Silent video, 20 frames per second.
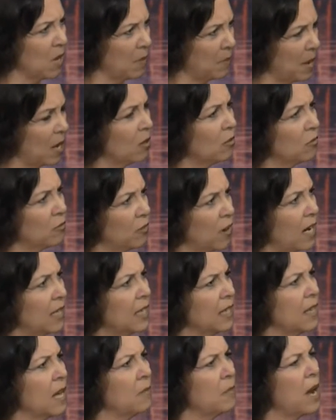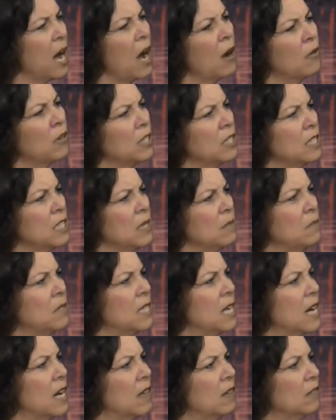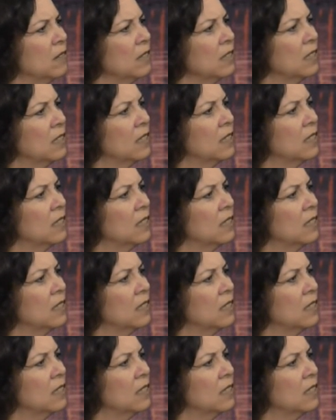about finding that power deep down?